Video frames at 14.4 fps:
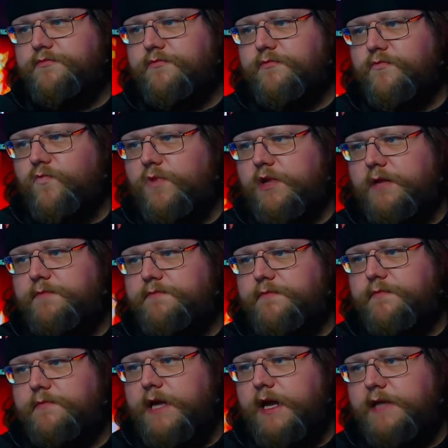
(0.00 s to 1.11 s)
really
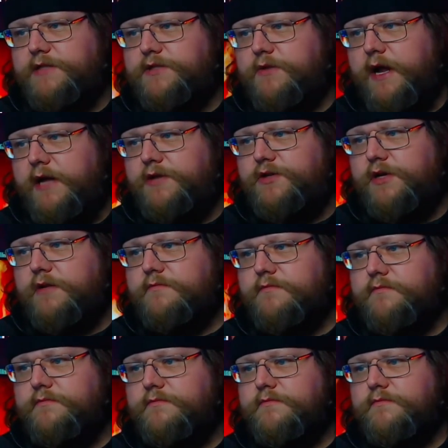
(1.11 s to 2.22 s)
head-scratching
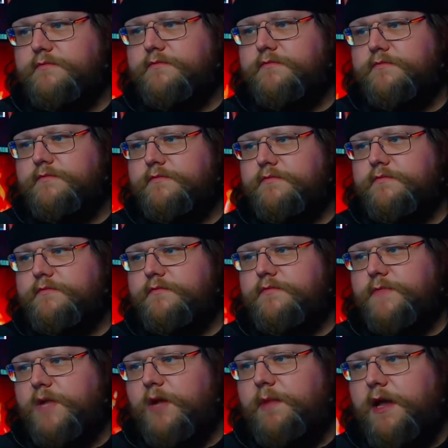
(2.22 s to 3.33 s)

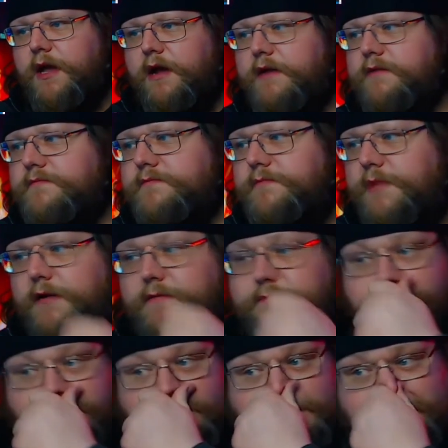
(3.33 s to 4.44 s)
about it. But,
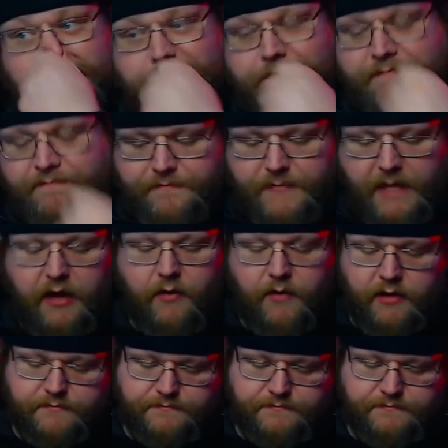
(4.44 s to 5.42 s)
oh well.